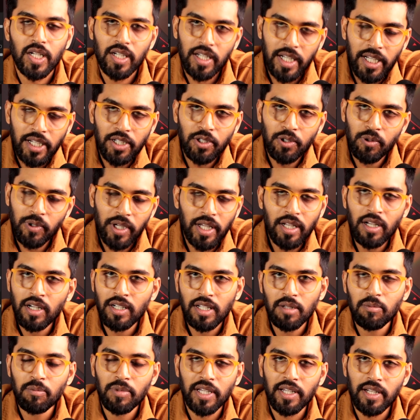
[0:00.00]
Right? You
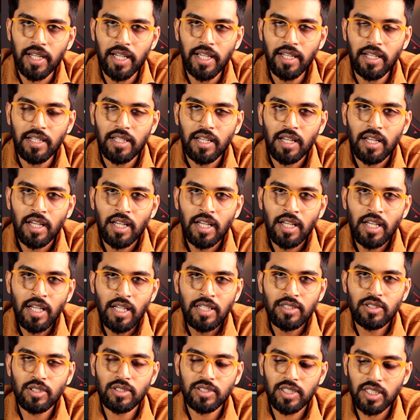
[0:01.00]
cannot apply, right?
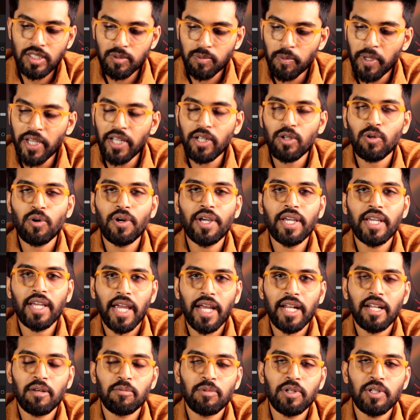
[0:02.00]
So just by knowing
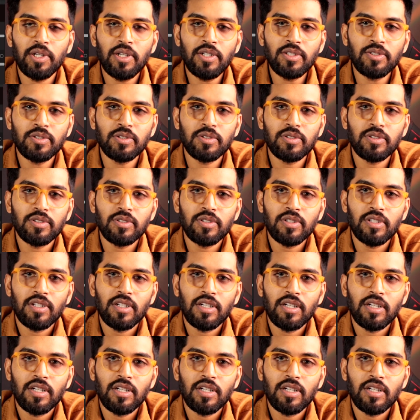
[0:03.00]
AWS,